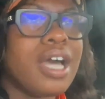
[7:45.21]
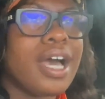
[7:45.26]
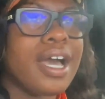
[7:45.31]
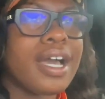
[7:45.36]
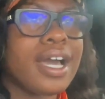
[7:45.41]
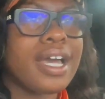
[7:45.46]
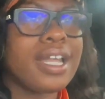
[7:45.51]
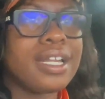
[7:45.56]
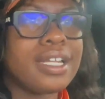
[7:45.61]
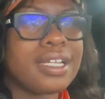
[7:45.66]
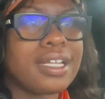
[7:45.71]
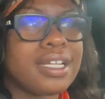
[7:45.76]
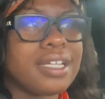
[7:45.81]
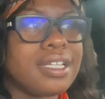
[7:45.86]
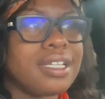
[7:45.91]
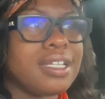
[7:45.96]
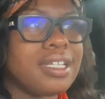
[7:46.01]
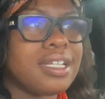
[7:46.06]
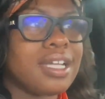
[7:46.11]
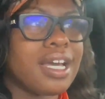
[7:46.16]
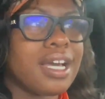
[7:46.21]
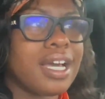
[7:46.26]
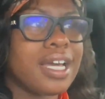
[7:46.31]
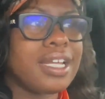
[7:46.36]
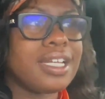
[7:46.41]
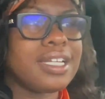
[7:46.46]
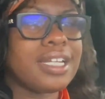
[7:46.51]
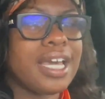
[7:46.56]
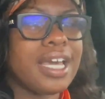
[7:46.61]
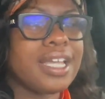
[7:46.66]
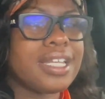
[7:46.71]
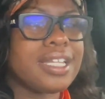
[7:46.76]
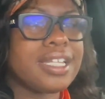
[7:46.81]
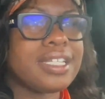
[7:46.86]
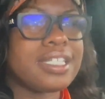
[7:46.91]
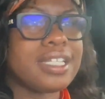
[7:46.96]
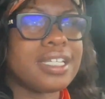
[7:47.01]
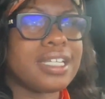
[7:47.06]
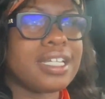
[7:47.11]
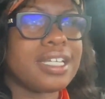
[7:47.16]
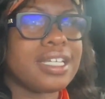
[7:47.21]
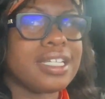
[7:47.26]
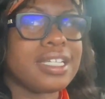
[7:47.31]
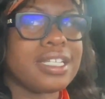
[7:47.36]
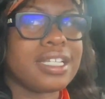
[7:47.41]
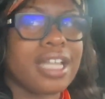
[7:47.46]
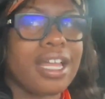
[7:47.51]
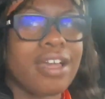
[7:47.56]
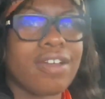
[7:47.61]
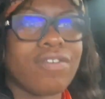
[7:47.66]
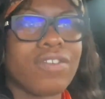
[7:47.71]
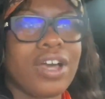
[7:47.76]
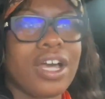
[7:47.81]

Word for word: I got a I got a dad that's in the kid's life.